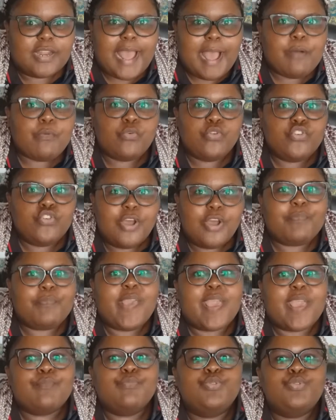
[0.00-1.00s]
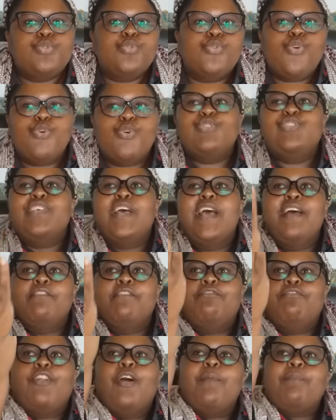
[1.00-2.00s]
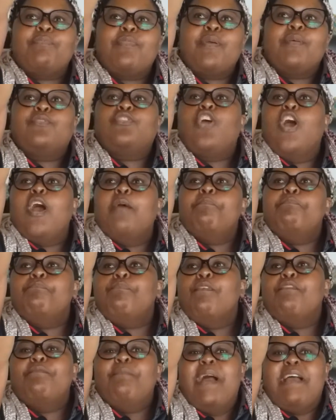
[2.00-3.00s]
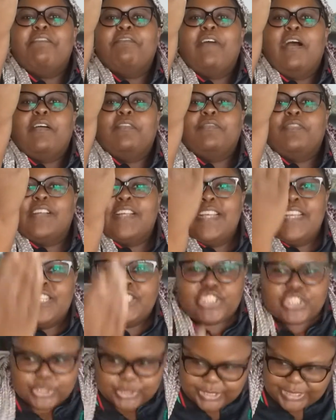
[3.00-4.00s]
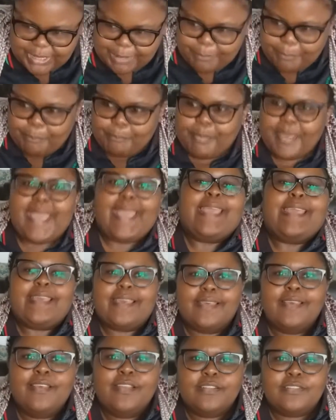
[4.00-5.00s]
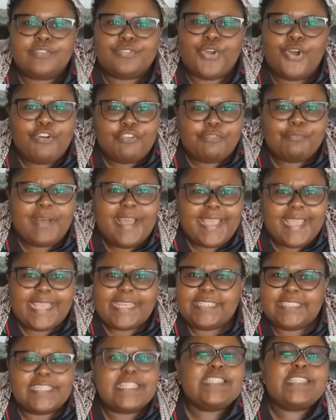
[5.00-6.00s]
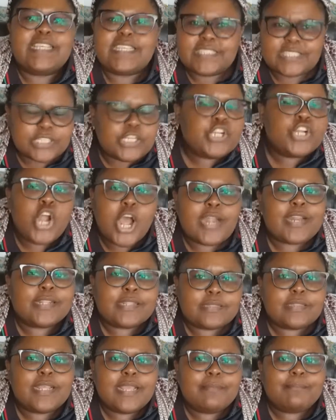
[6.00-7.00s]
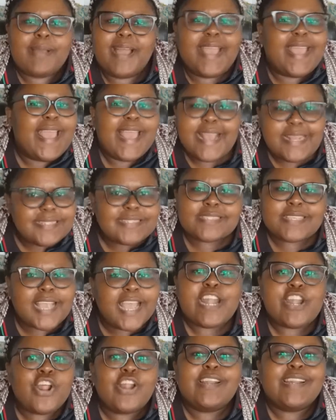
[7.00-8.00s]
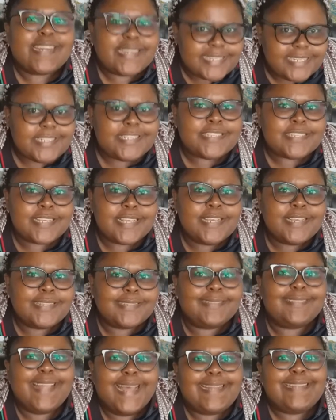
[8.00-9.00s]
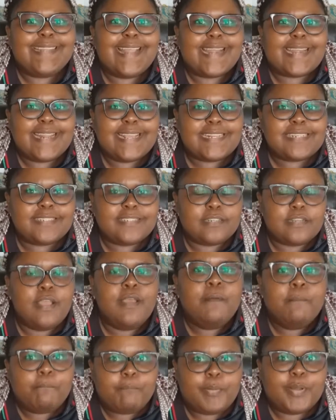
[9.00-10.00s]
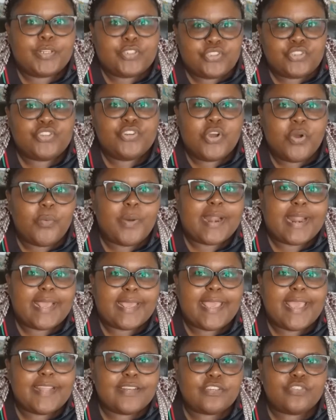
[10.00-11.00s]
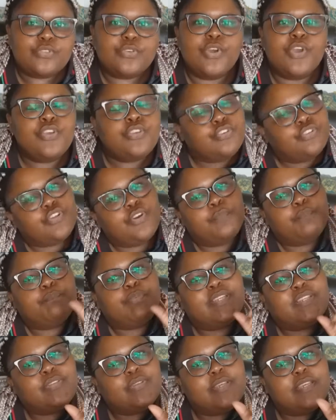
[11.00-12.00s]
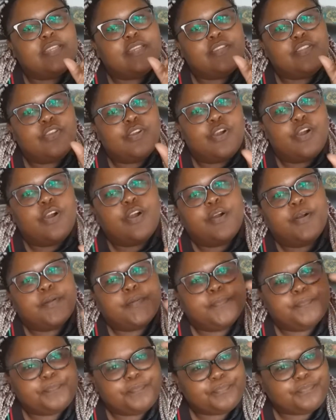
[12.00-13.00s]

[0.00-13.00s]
will not be able to go from the top of my vulva to the back of my anus. Is not a thing. My hands cannot reach that direction. But you know what I can do? You know, between your